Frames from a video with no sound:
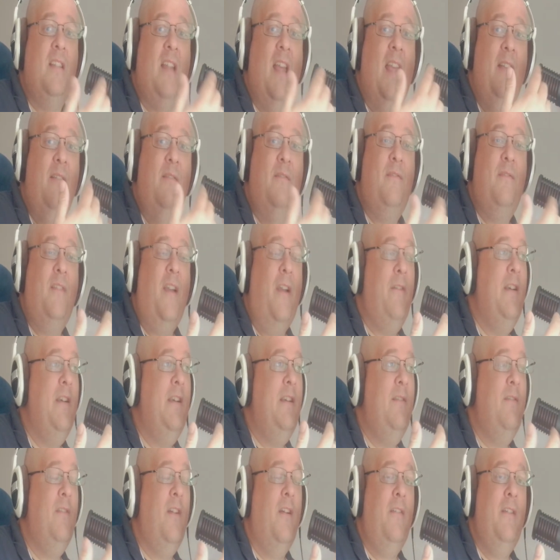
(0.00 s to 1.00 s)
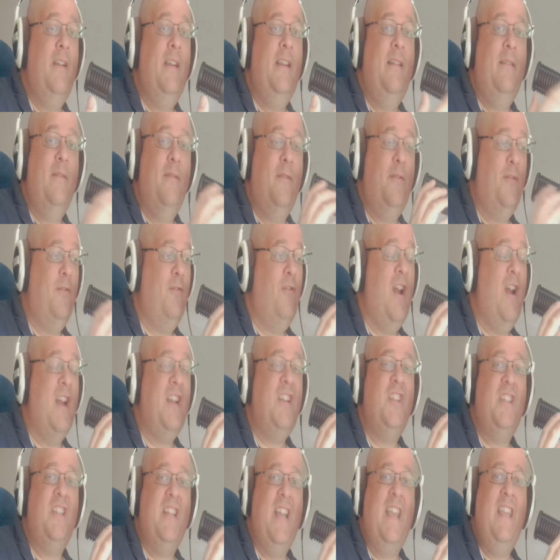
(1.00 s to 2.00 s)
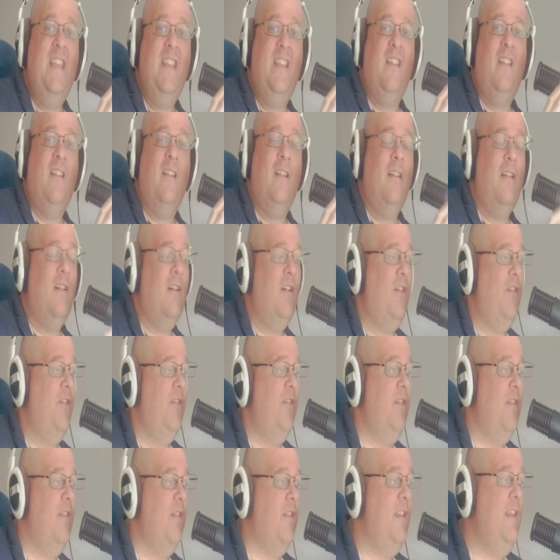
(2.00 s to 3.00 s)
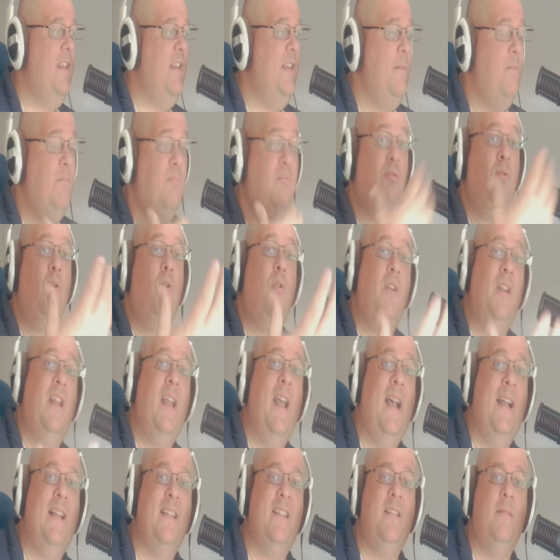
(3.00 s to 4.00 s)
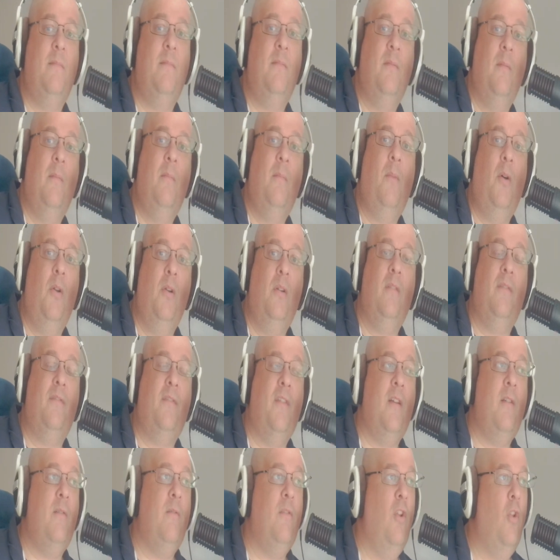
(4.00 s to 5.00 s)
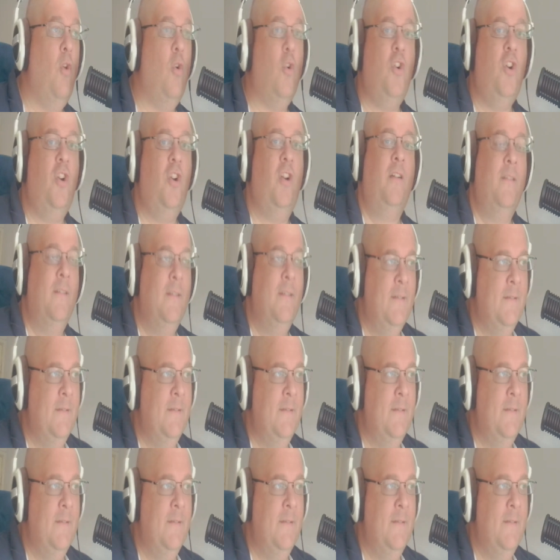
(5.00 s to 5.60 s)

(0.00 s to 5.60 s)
a very, very fresh take on the broadcast microphone look.